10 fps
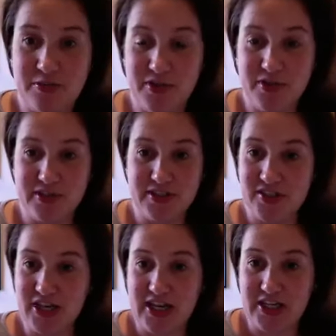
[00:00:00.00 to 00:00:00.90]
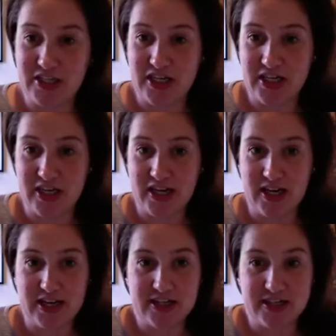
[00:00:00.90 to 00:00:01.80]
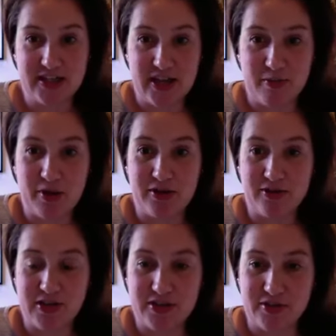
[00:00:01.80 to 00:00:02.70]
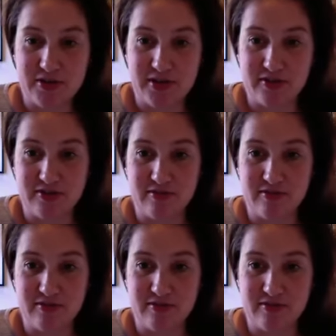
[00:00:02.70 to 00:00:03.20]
the world is changing, and our postgraduate